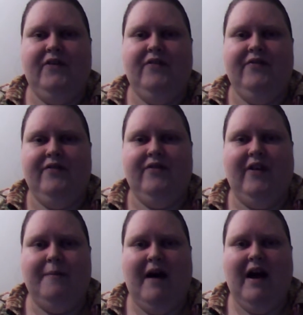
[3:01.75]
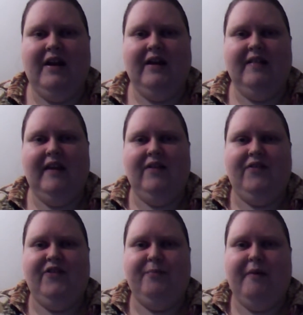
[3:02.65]
in, demonically
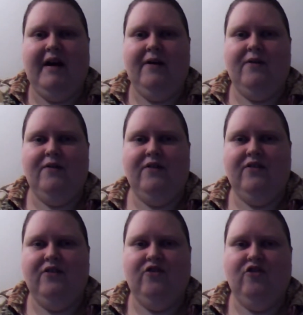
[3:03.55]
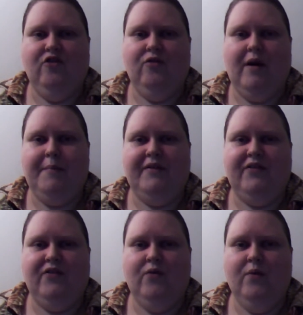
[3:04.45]
inspired to shoot up a
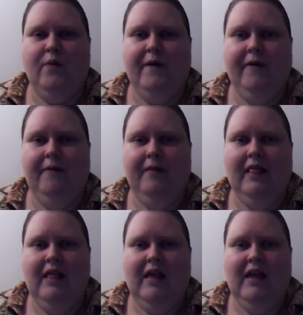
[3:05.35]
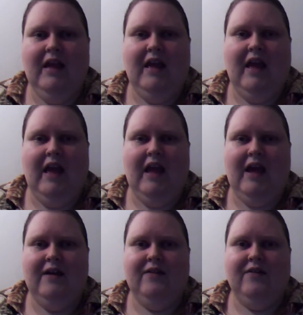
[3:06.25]
school.
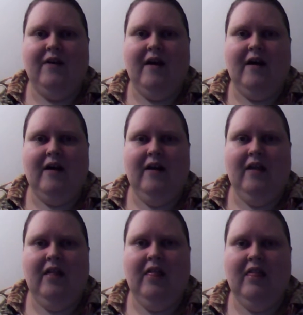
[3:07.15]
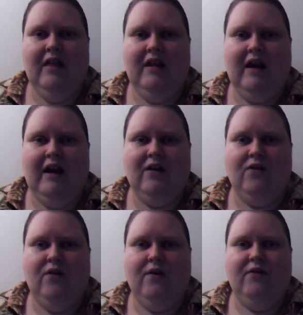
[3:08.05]
And uh, I
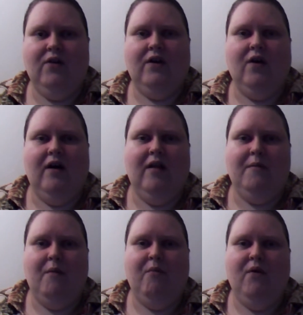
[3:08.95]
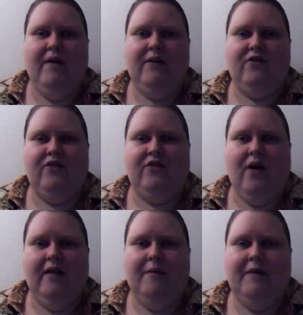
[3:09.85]
don't know if you could call him a boy or just
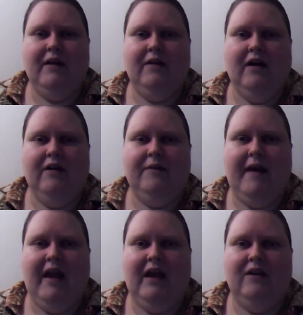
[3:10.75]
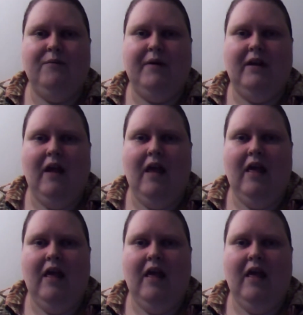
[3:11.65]
call him a young man, but